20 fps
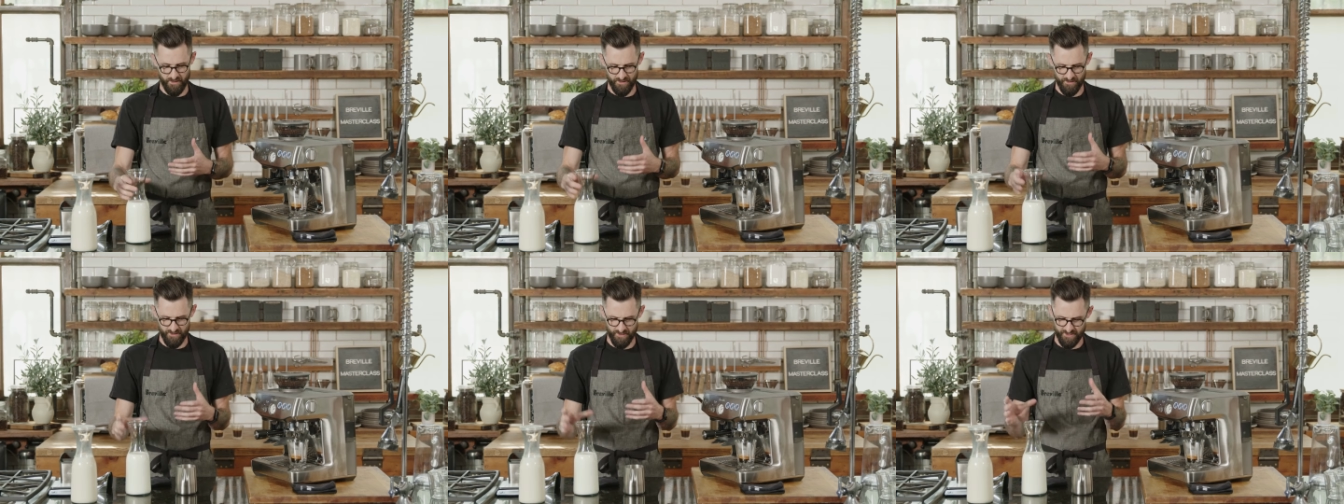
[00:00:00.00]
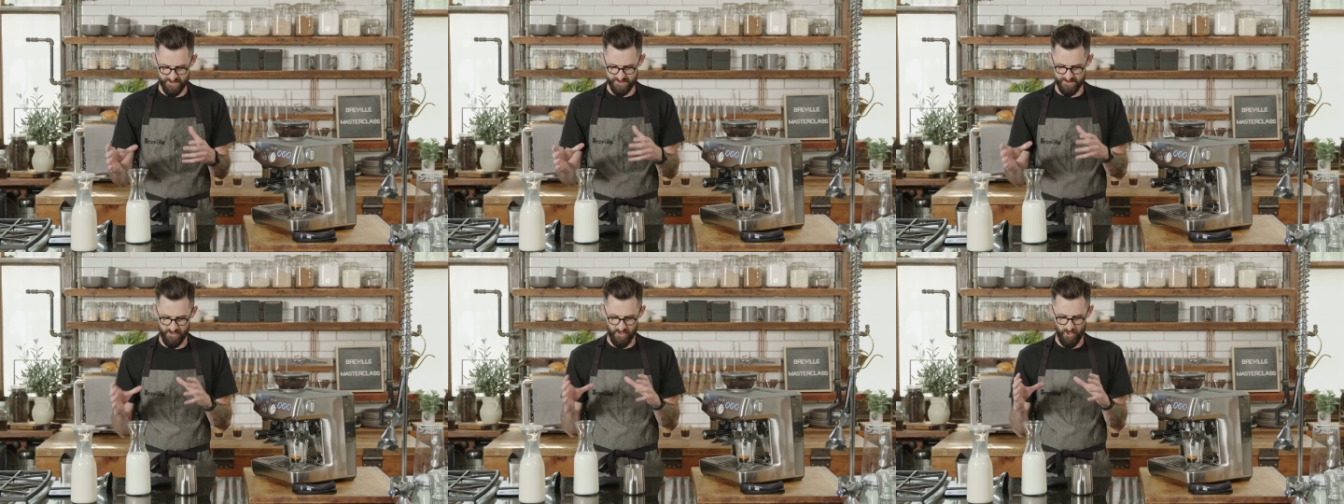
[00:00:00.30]

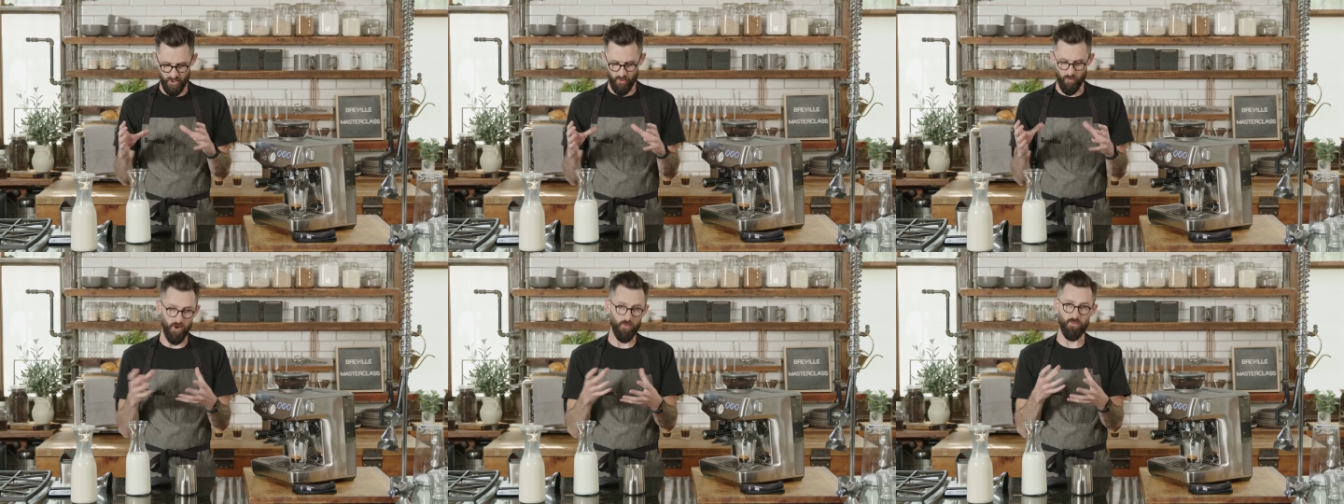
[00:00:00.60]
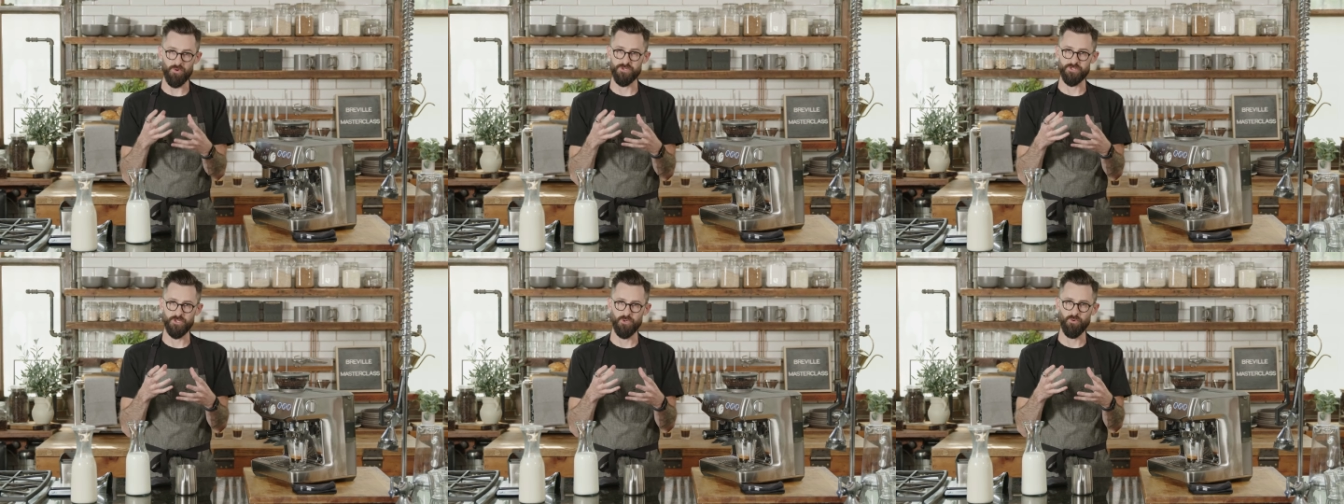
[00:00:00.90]
Because what
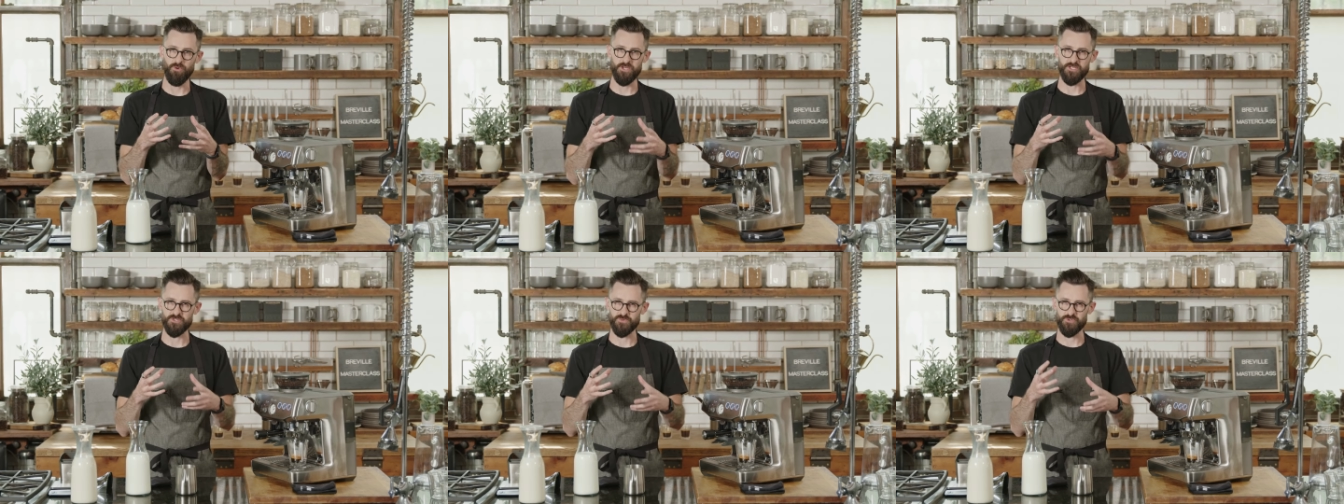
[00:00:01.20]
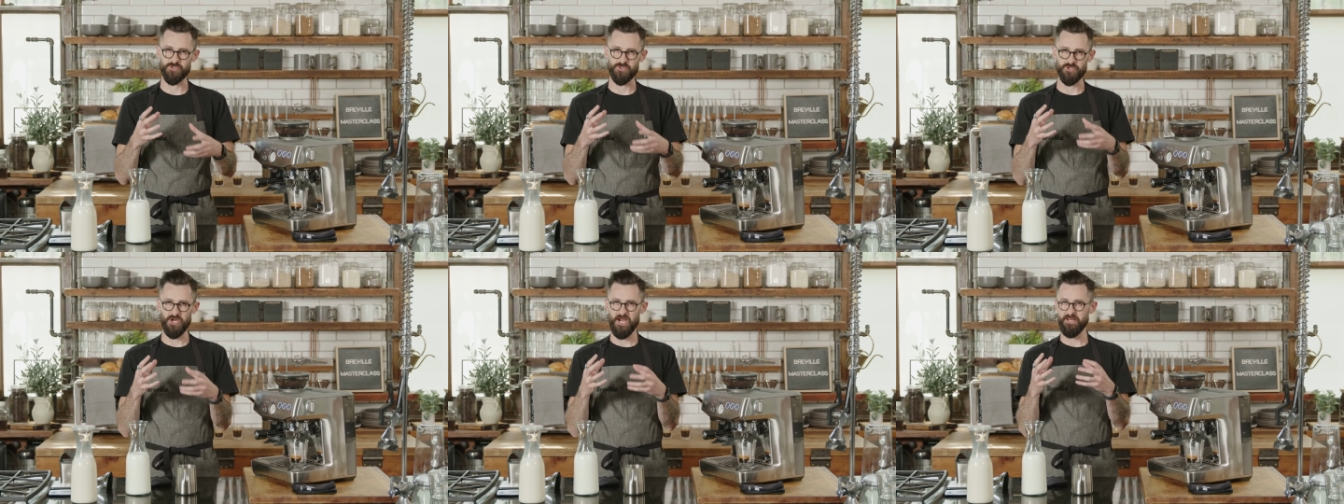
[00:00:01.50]
we're doing is
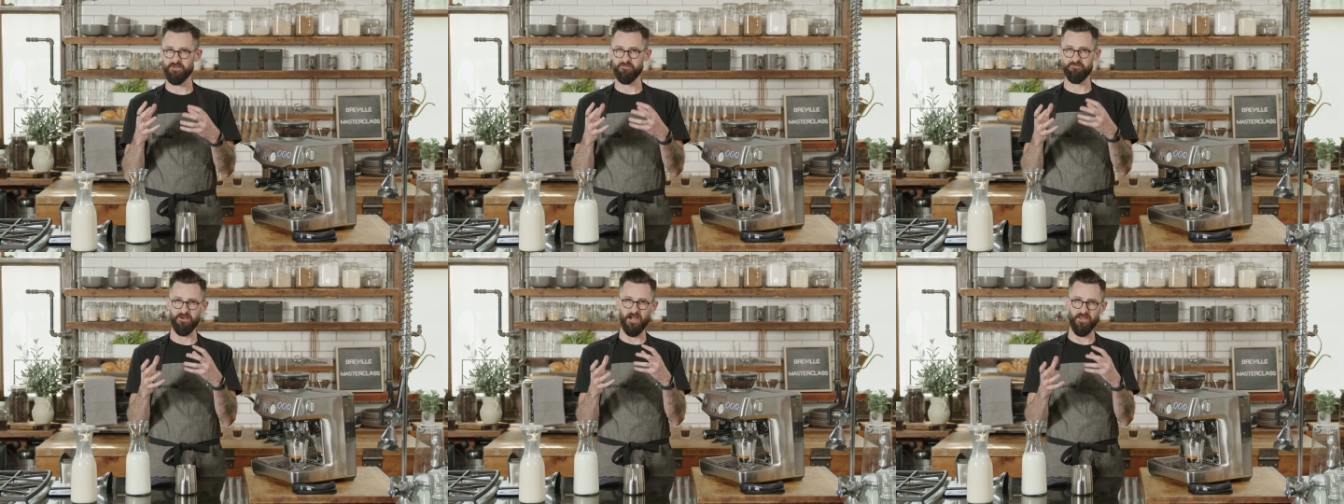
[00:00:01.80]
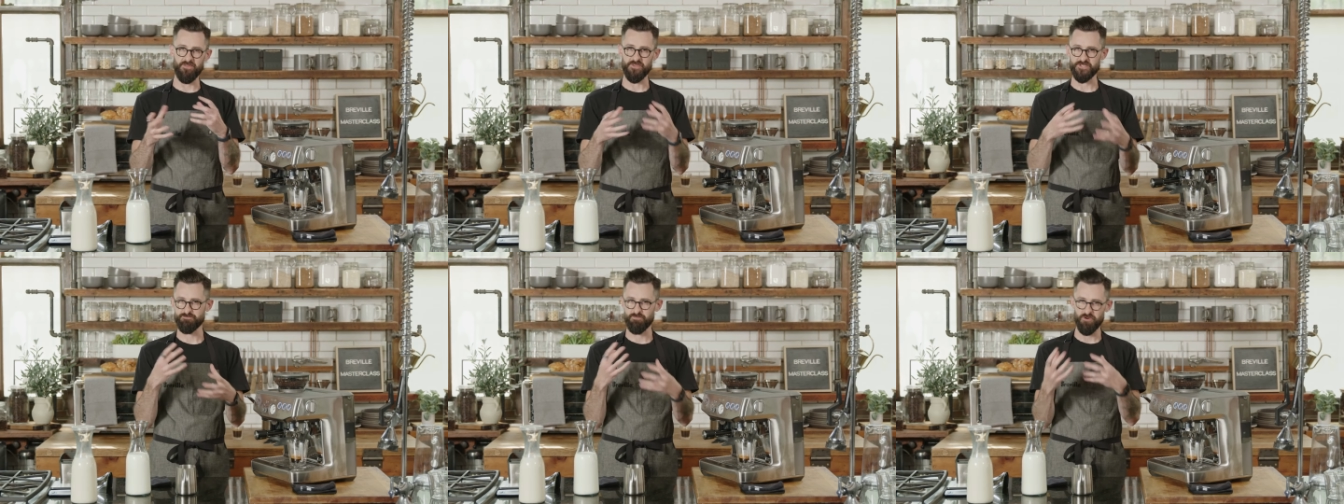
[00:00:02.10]
we're trying to
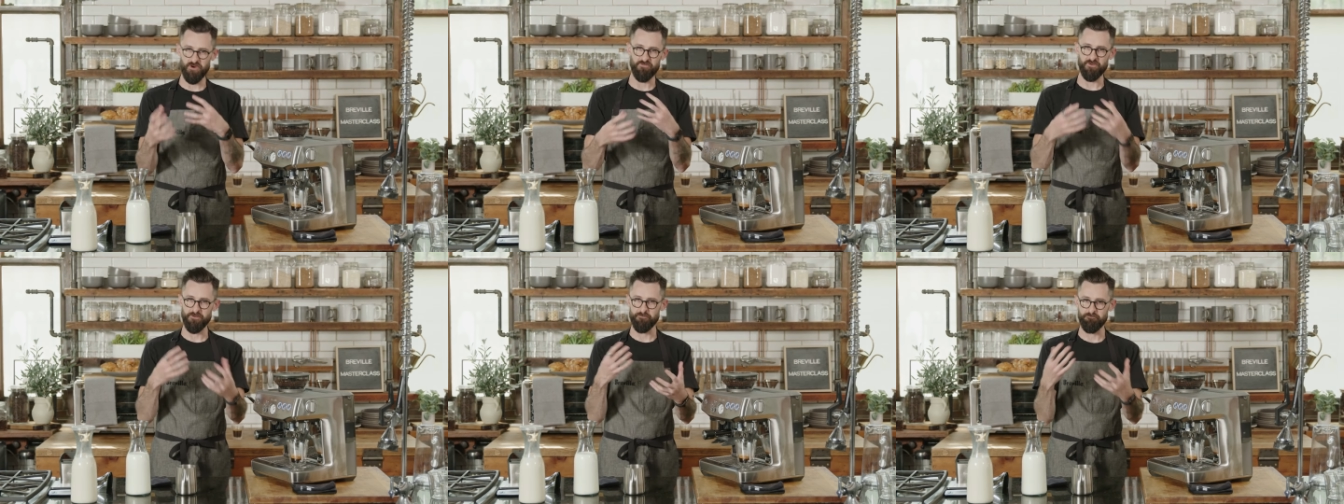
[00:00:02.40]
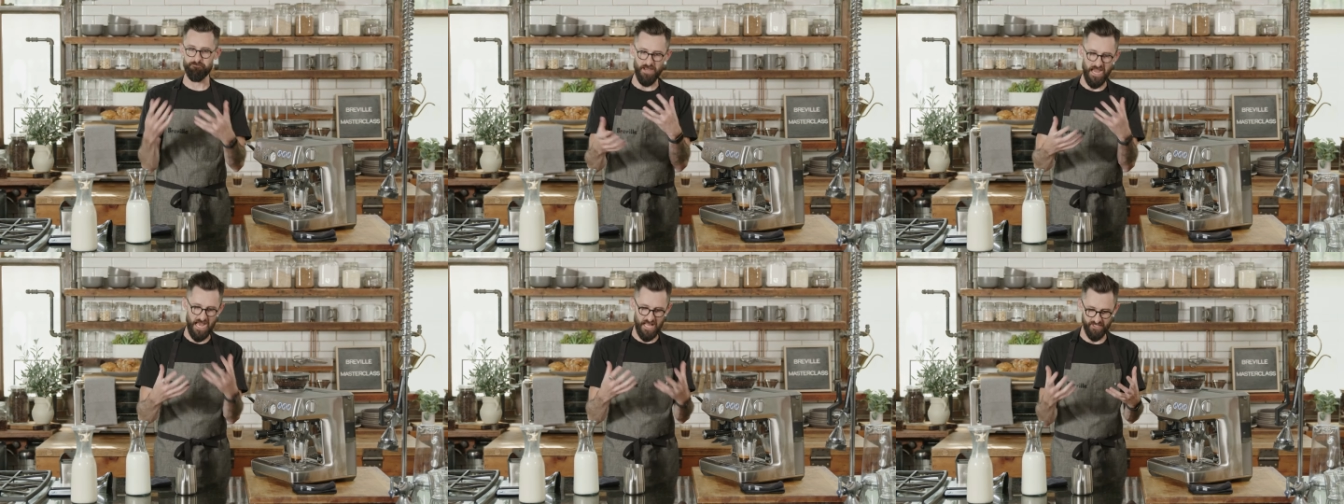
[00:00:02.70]
find this
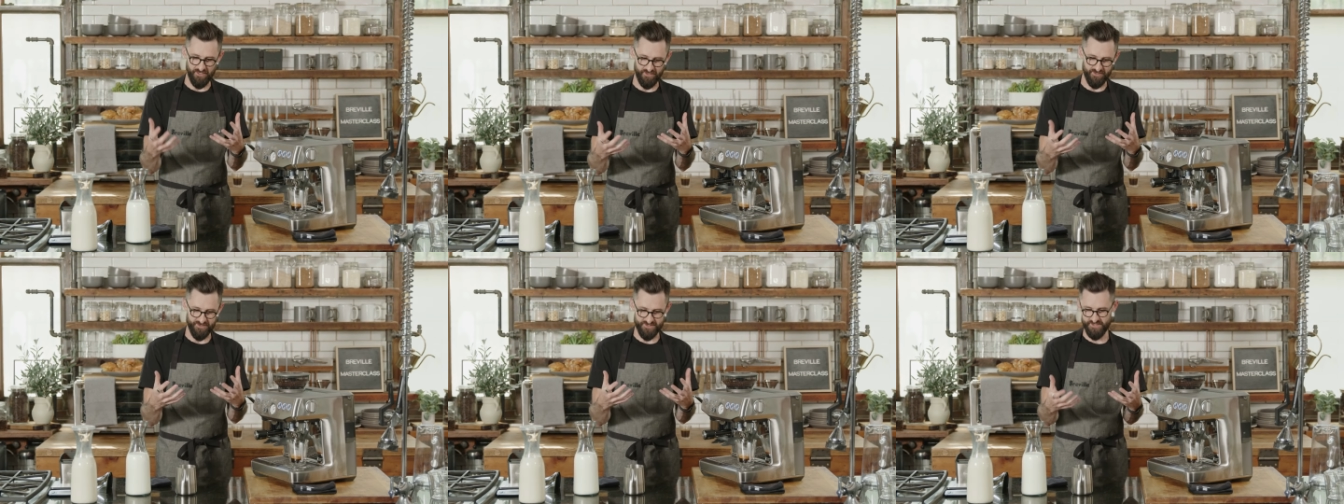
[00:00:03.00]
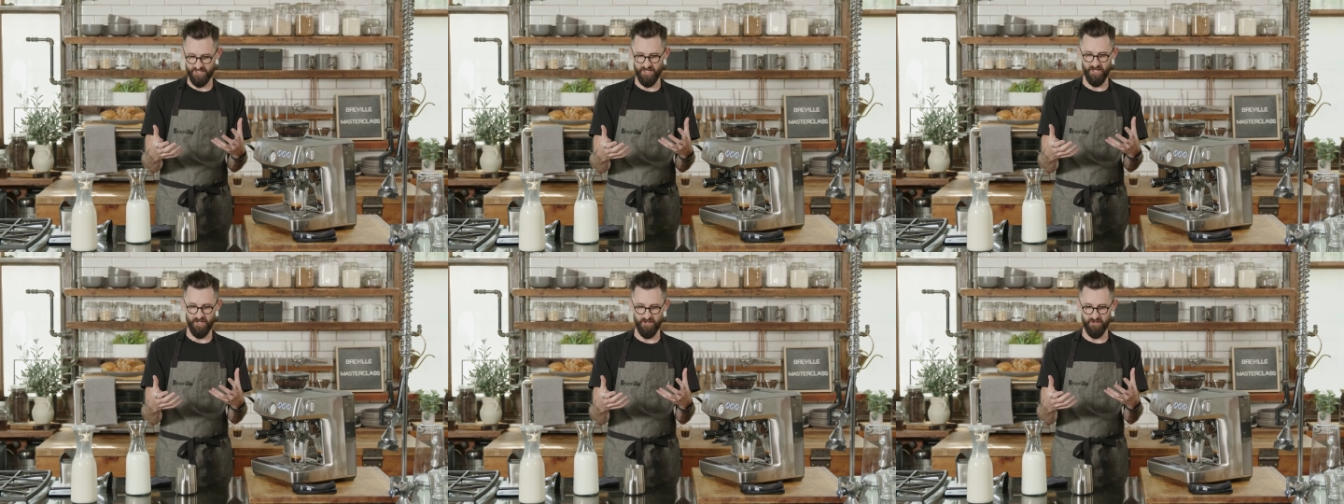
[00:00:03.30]
perfect
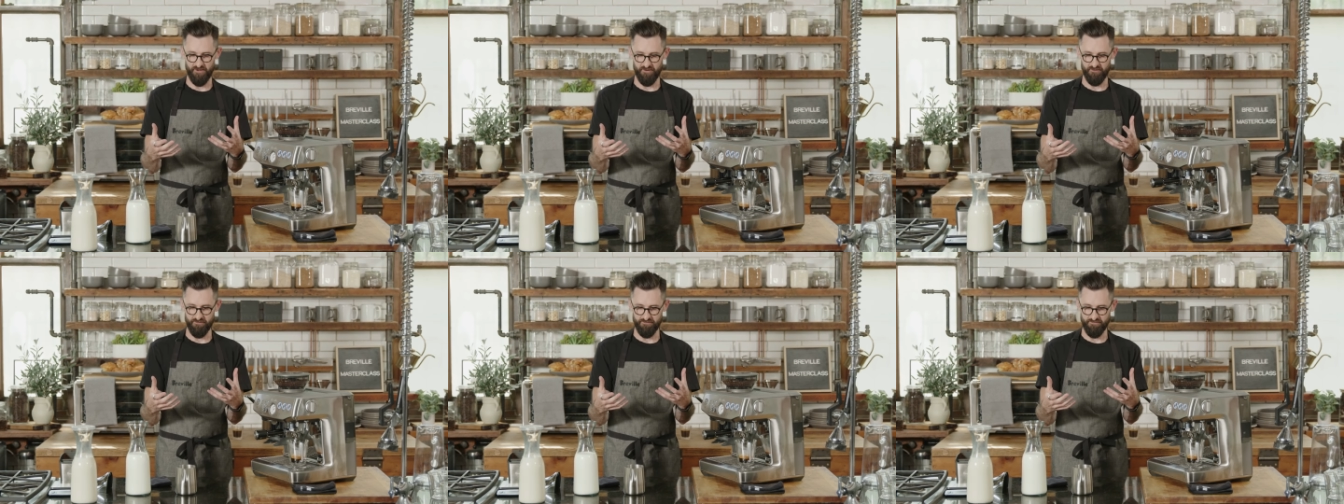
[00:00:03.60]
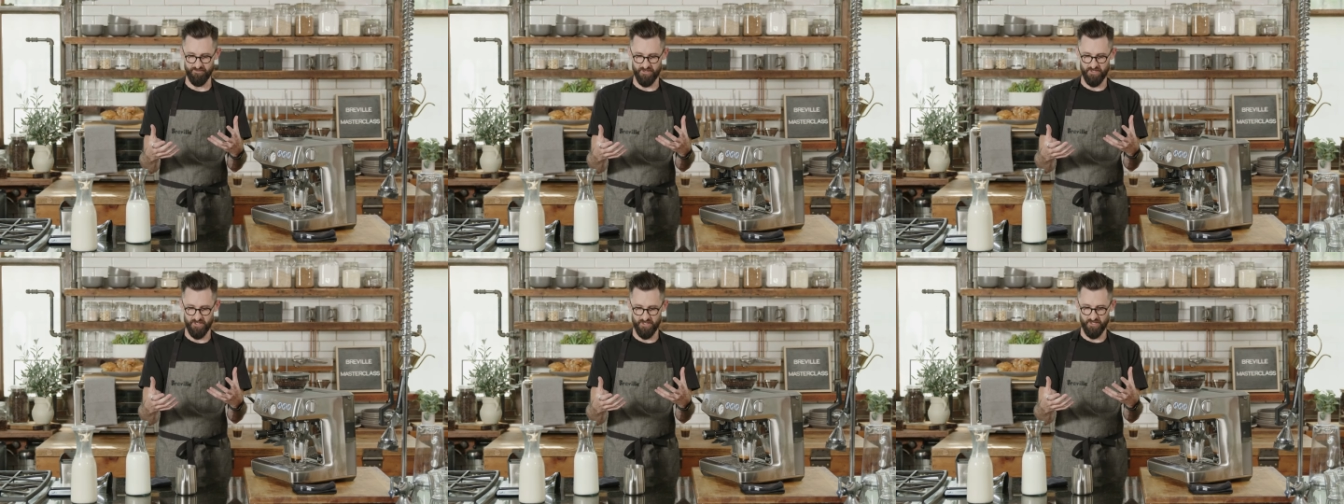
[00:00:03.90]
balance of